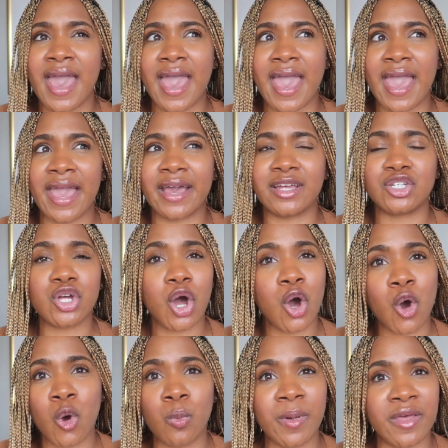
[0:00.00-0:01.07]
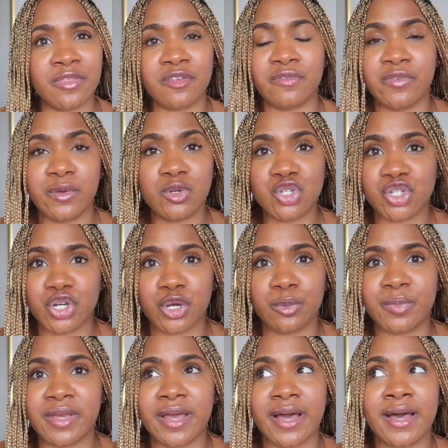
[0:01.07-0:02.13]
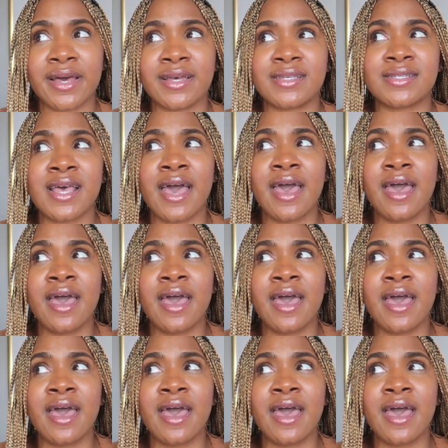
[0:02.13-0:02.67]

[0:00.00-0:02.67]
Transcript: and hope in the future, because